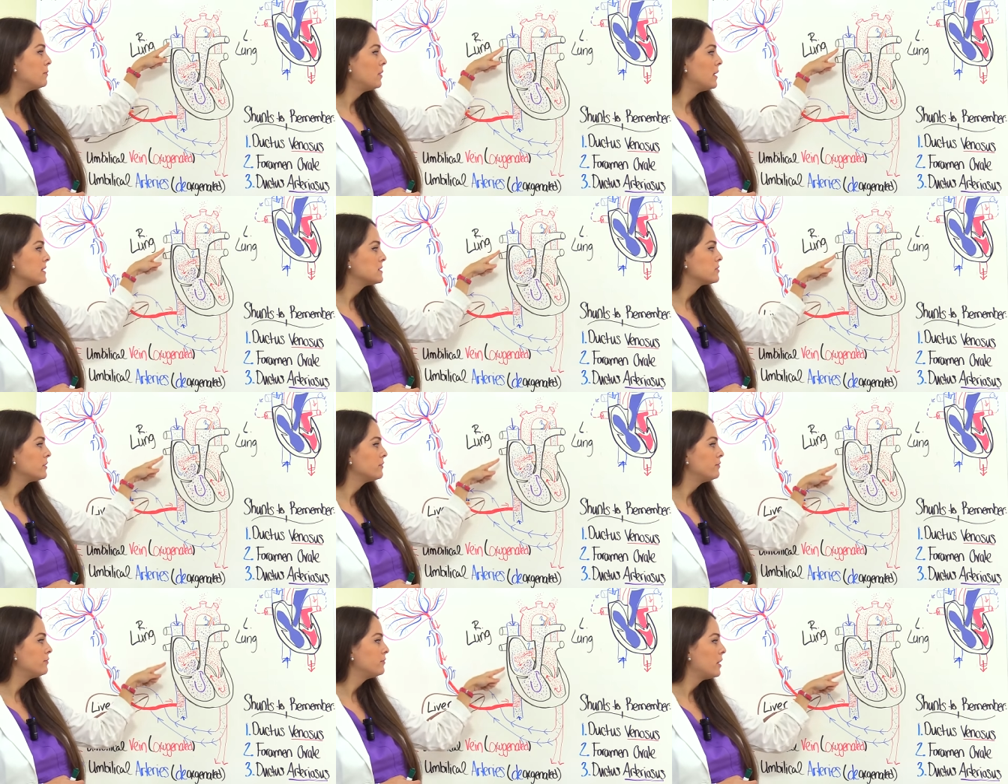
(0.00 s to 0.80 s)
the blood's going
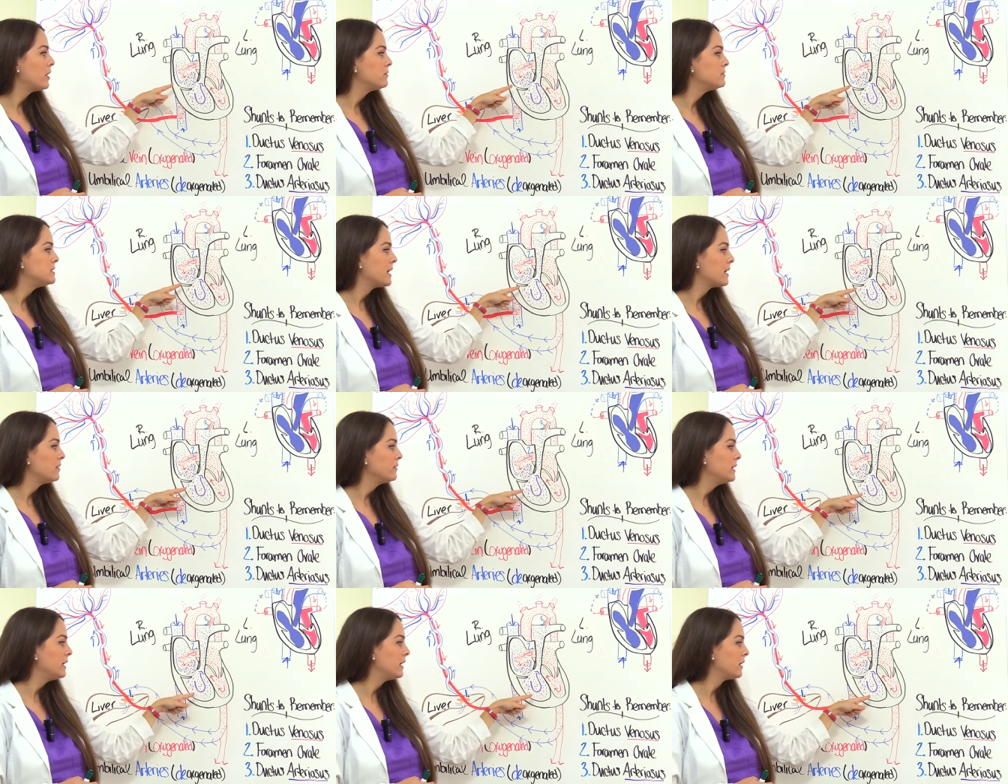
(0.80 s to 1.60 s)
to flow
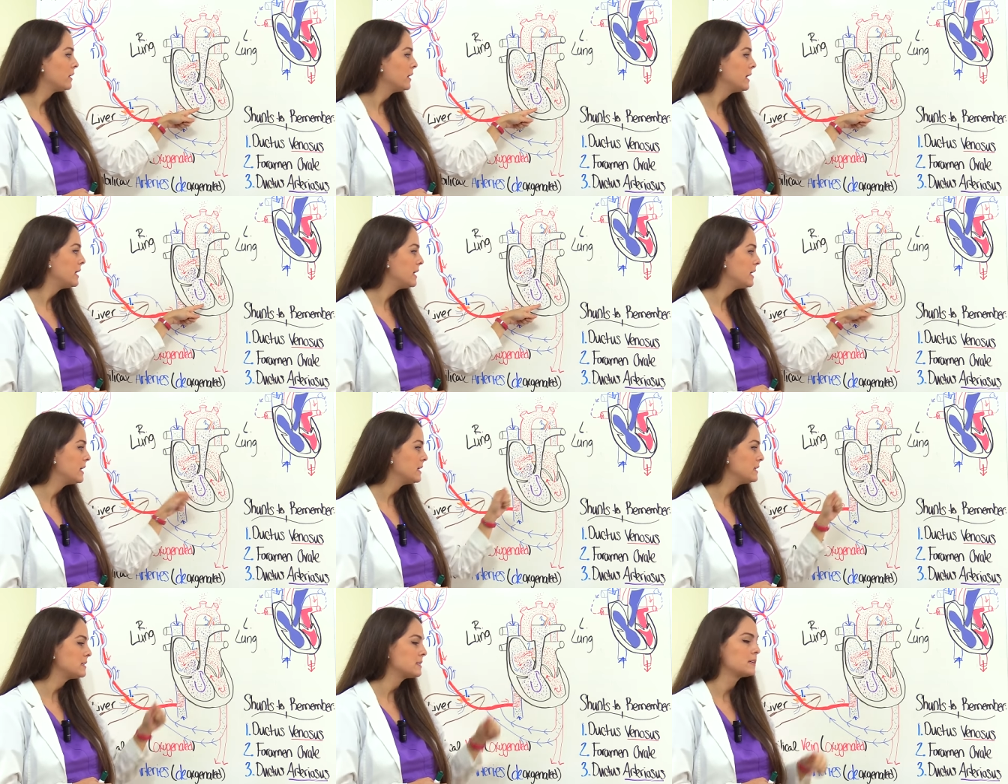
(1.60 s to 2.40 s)
down here,
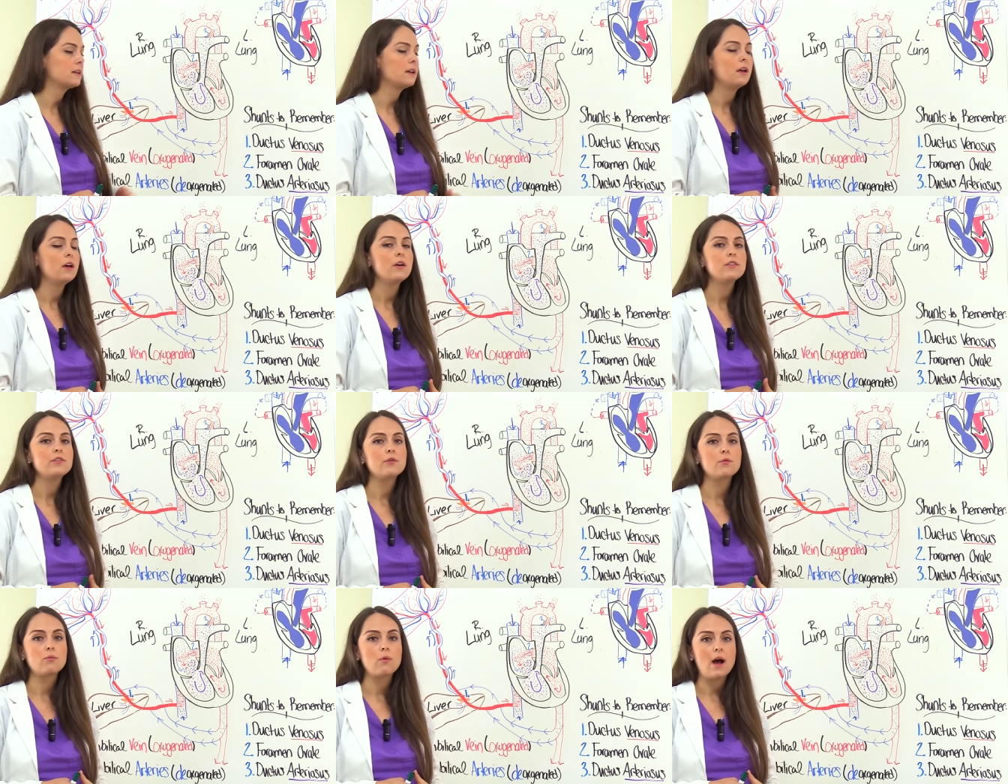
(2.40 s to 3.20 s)
hit
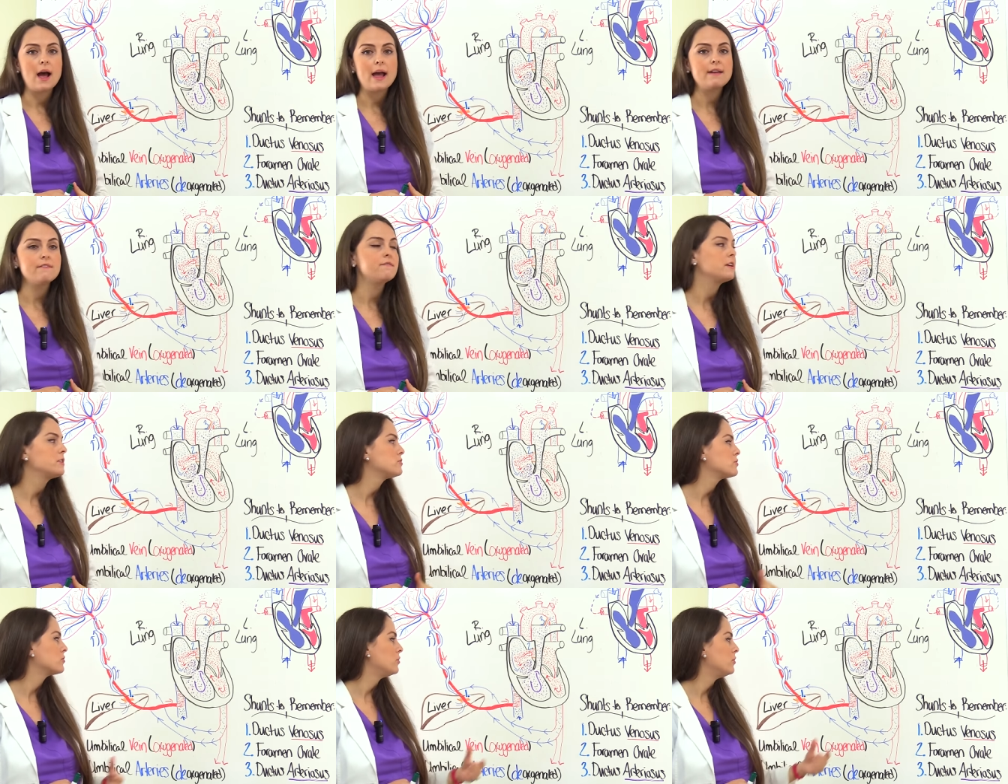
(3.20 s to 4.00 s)
the right
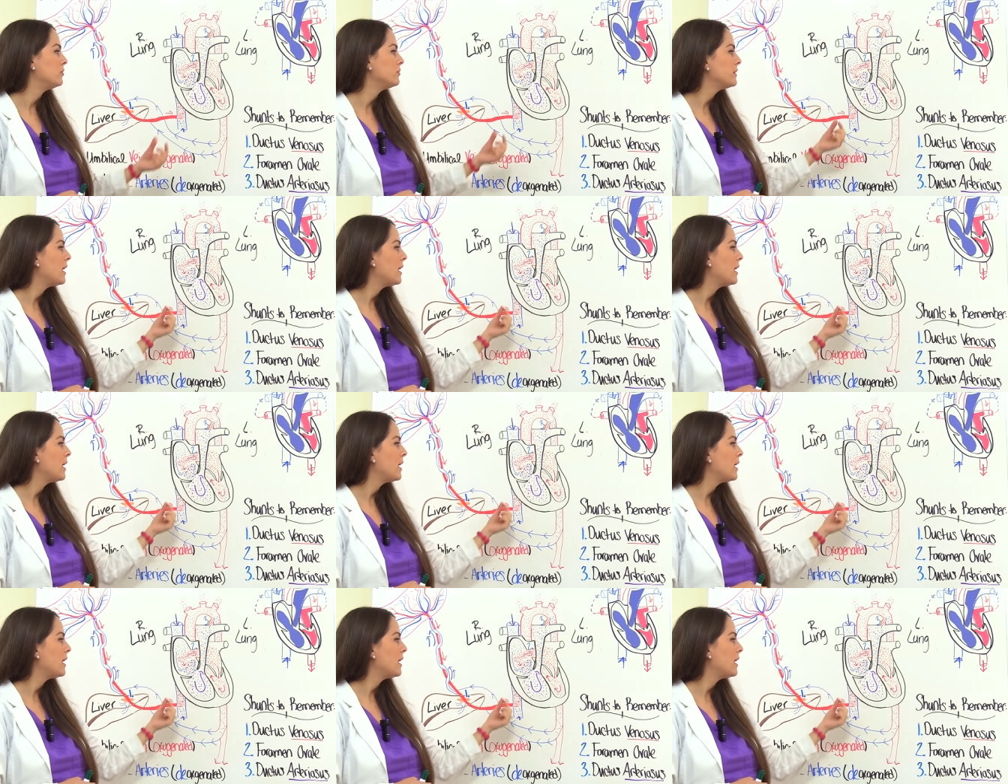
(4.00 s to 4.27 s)
ventricle.